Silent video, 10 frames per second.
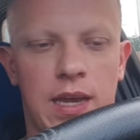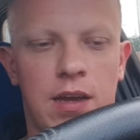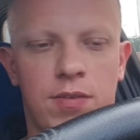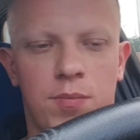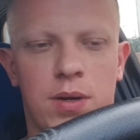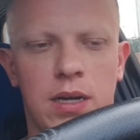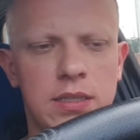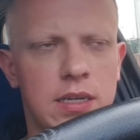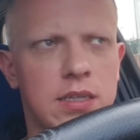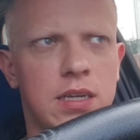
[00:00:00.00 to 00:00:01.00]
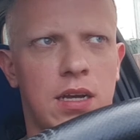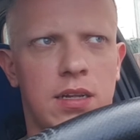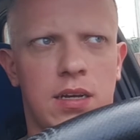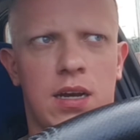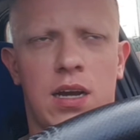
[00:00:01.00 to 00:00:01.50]
have a base, as
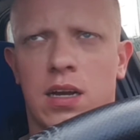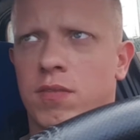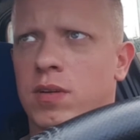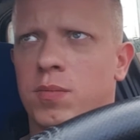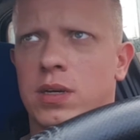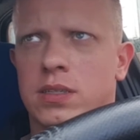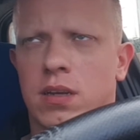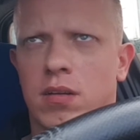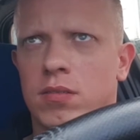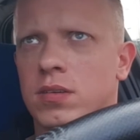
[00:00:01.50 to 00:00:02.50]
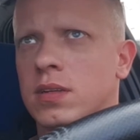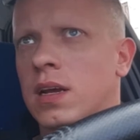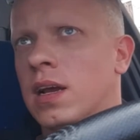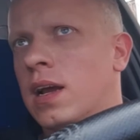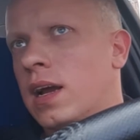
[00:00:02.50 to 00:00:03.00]
I have a base in London,
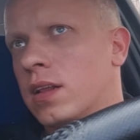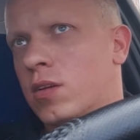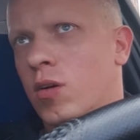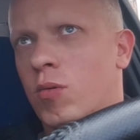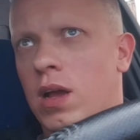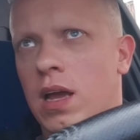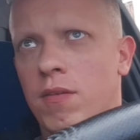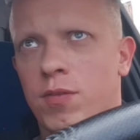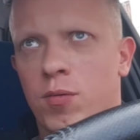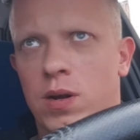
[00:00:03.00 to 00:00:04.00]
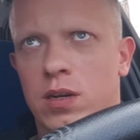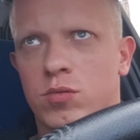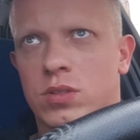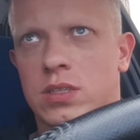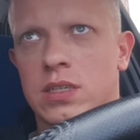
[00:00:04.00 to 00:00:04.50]
and go everywhere
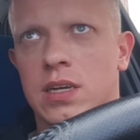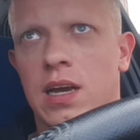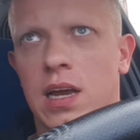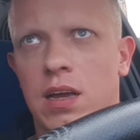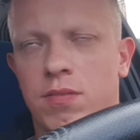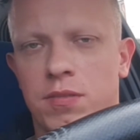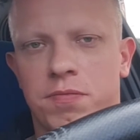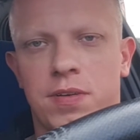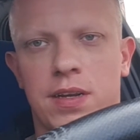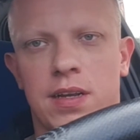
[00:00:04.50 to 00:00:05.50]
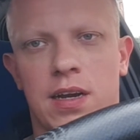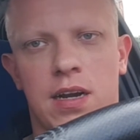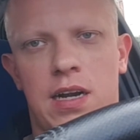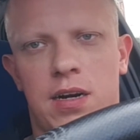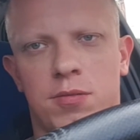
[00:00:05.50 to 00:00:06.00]
to see everything
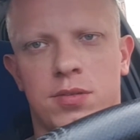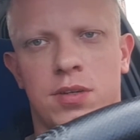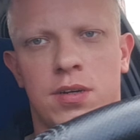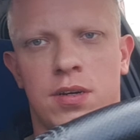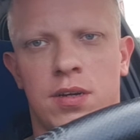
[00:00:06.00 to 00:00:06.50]
around.